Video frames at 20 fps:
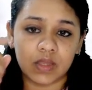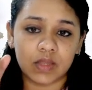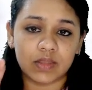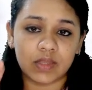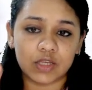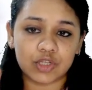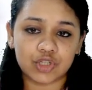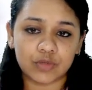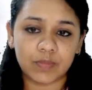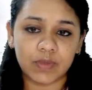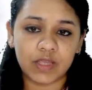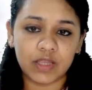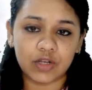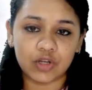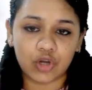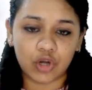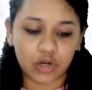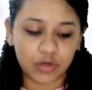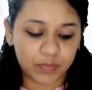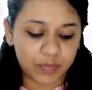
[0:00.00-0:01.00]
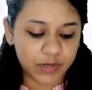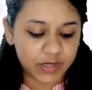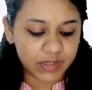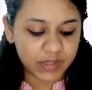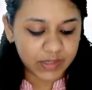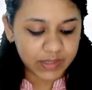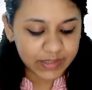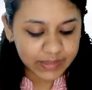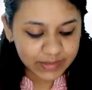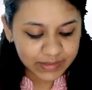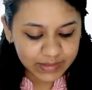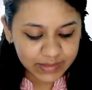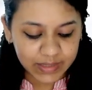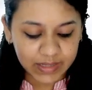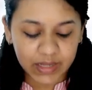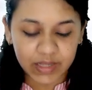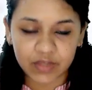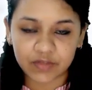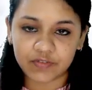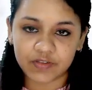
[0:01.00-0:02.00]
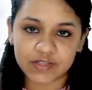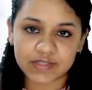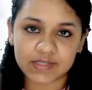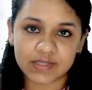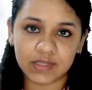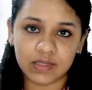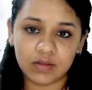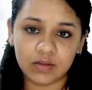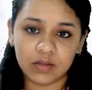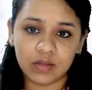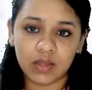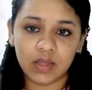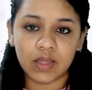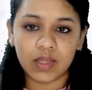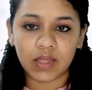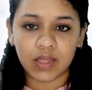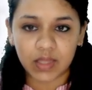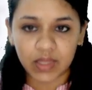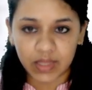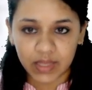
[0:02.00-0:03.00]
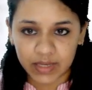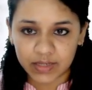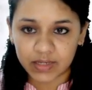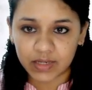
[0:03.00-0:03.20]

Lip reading: They should be incorporated in the IFSC, in